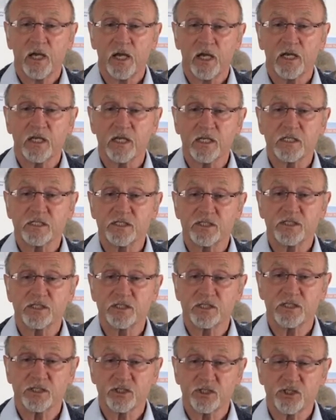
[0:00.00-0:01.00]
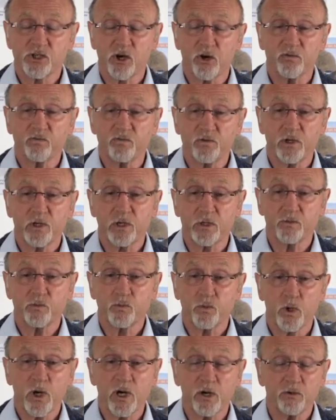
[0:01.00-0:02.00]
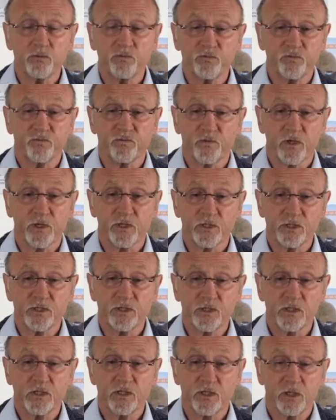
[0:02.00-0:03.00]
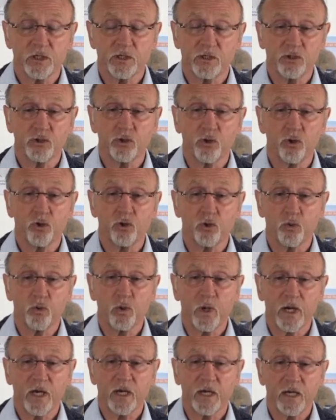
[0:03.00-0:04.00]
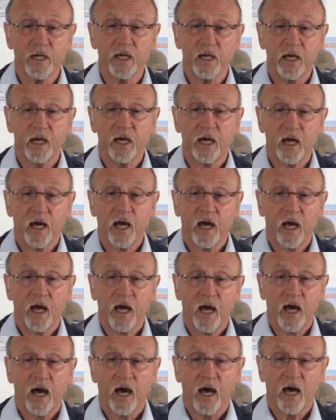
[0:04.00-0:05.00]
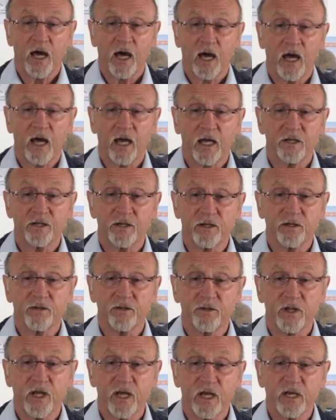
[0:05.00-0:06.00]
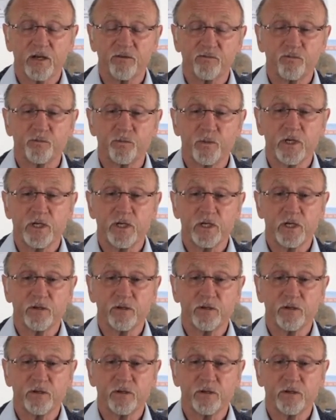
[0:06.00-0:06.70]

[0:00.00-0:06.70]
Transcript: is the Sovereign Wealth Fund in Norway, and they have been